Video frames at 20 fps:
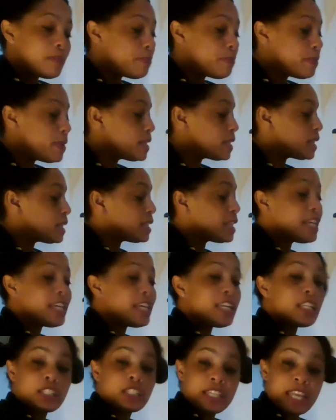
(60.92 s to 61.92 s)
pieces,
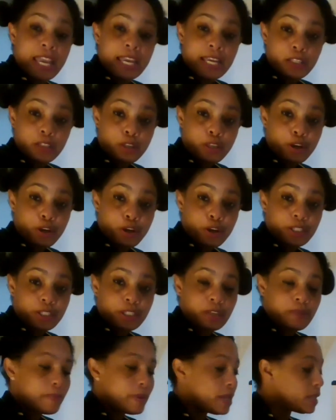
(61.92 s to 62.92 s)
each cake into
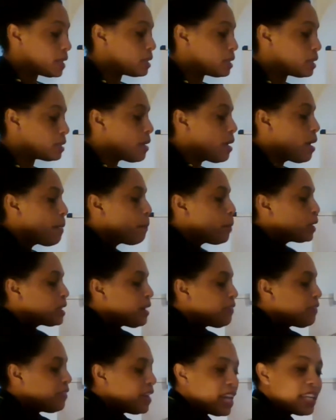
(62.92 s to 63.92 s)
13 pieces, but
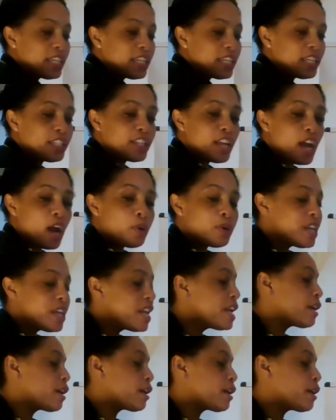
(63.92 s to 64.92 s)
I've laid it down
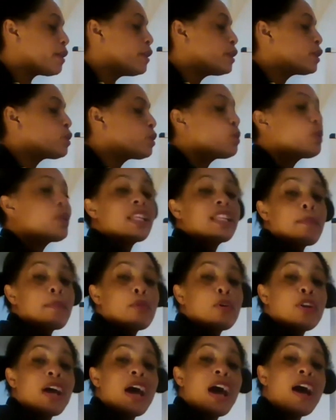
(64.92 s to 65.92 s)
here so that
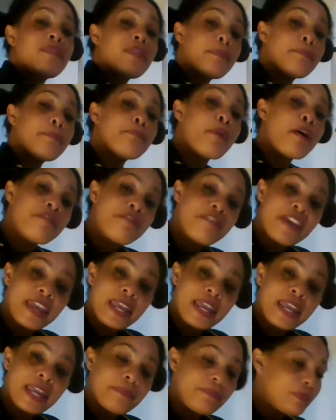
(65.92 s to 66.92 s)
I'm going to have a
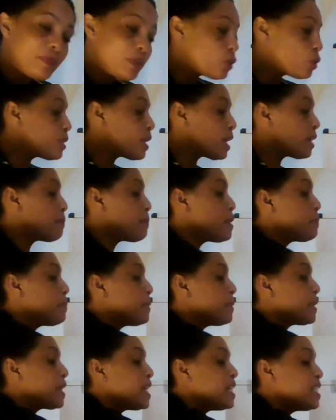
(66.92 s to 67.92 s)
buffet so that
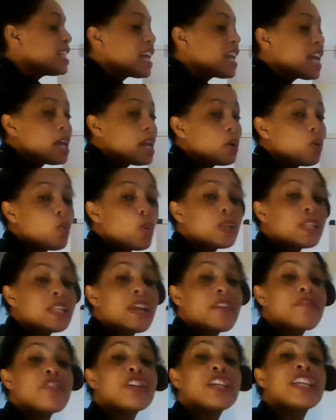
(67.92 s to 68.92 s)
people can take
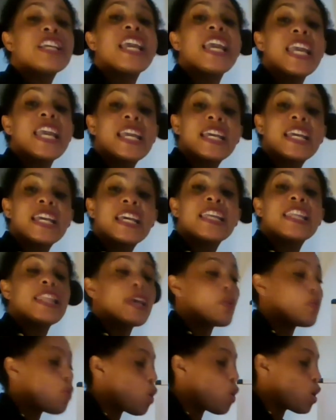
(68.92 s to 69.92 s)
whatever cake
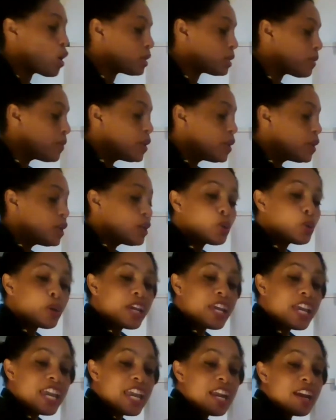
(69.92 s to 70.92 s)
they want. So
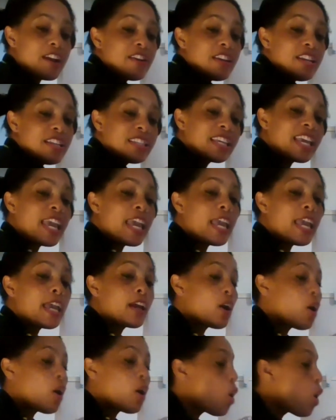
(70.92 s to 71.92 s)
here is a
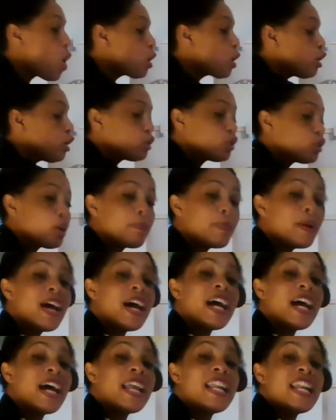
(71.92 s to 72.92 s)
cake all cut up
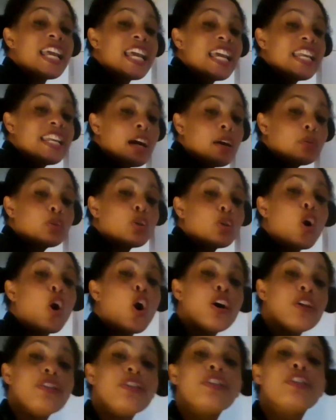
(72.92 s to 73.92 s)
and laid out
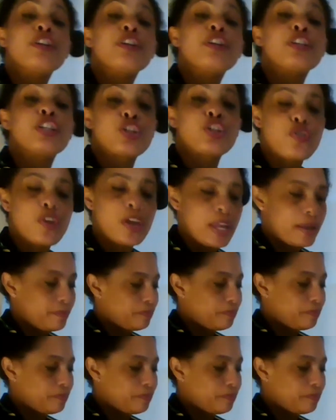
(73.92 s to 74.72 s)
on the tray.